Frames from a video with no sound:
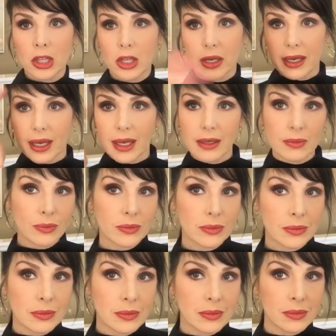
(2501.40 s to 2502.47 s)
Look at,
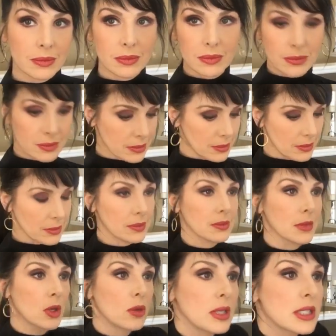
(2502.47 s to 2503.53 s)

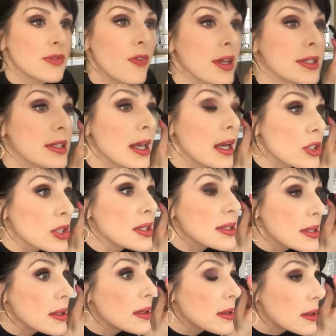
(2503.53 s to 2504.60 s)
who needs false
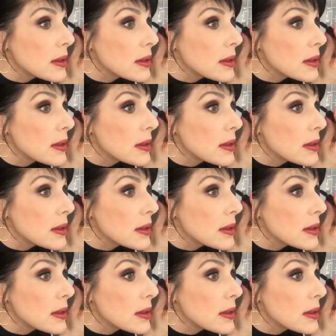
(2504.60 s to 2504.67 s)
lashes?